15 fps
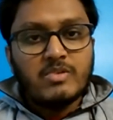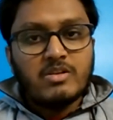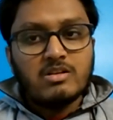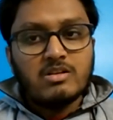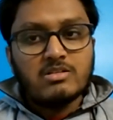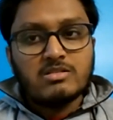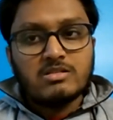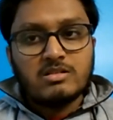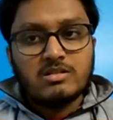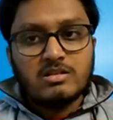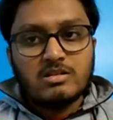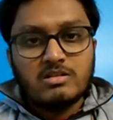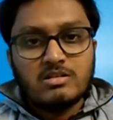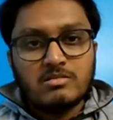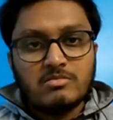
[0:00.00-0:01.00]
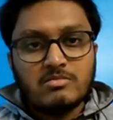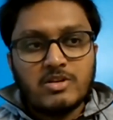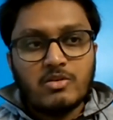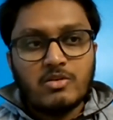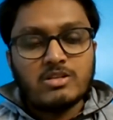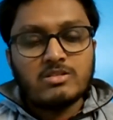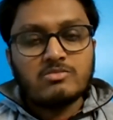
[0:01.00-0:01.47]
and because uh,
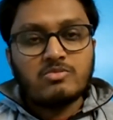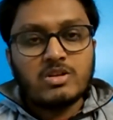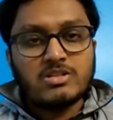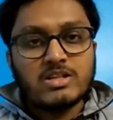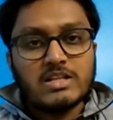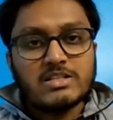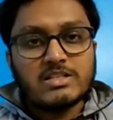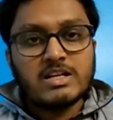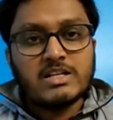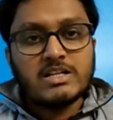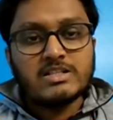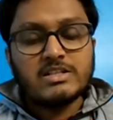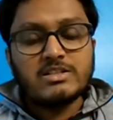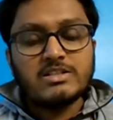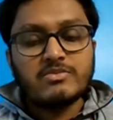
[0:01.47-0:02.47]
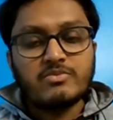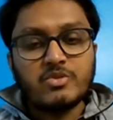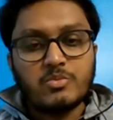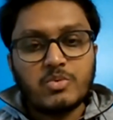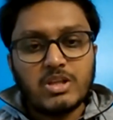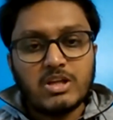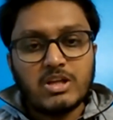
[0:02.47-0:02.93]
he was once such a legendary
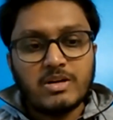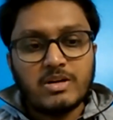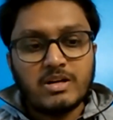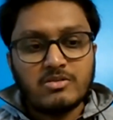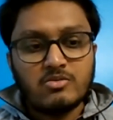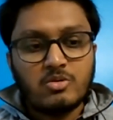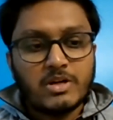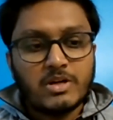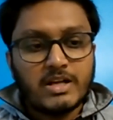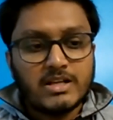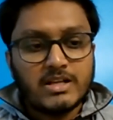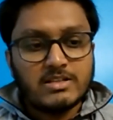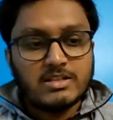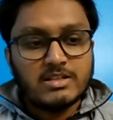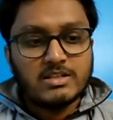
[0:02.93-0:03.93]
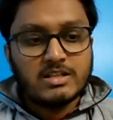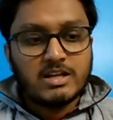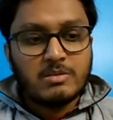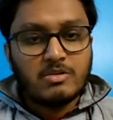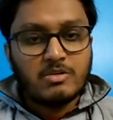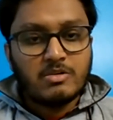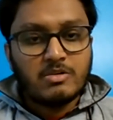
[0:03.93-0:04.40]
footballer, but nobody has
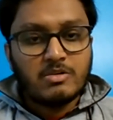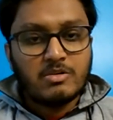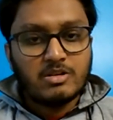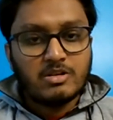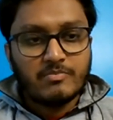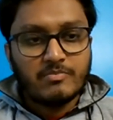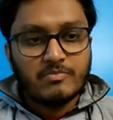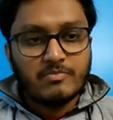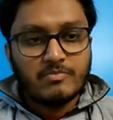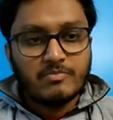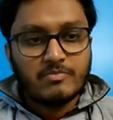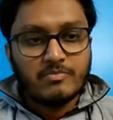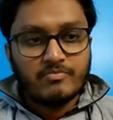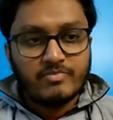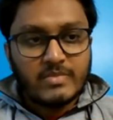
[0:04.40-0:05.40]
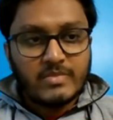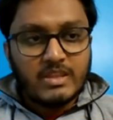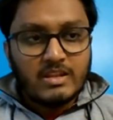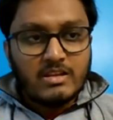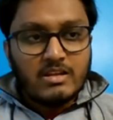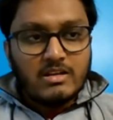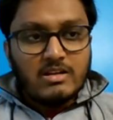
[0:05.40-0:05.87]
written about, about him.
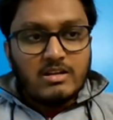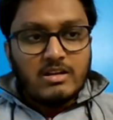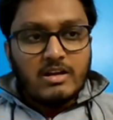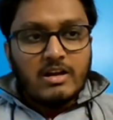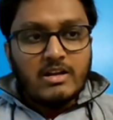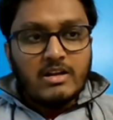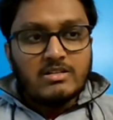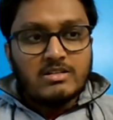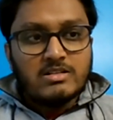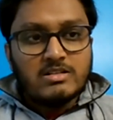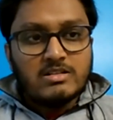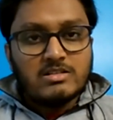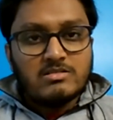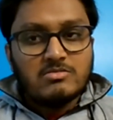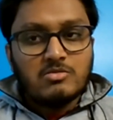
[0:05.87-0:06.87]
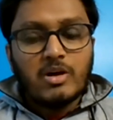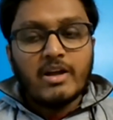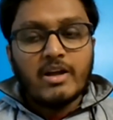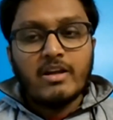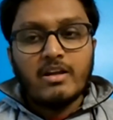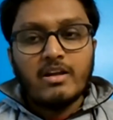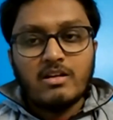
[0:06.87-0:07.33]
And uh,
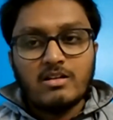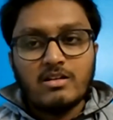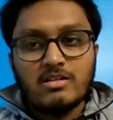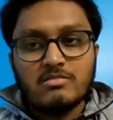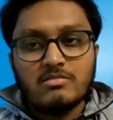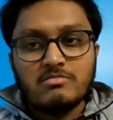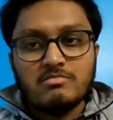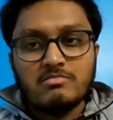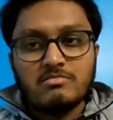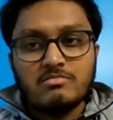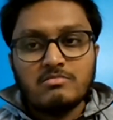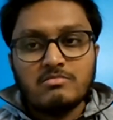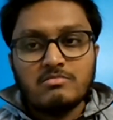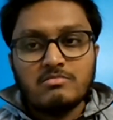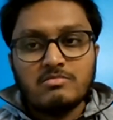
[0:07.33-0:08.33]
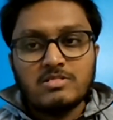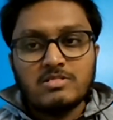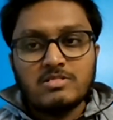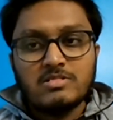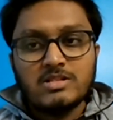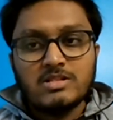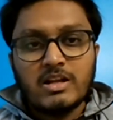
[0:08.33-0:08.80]
why, uh,
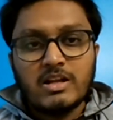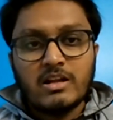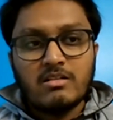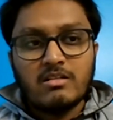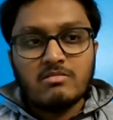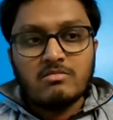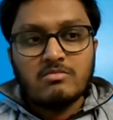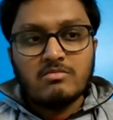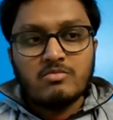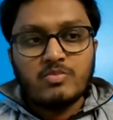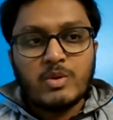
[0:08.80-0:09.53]
like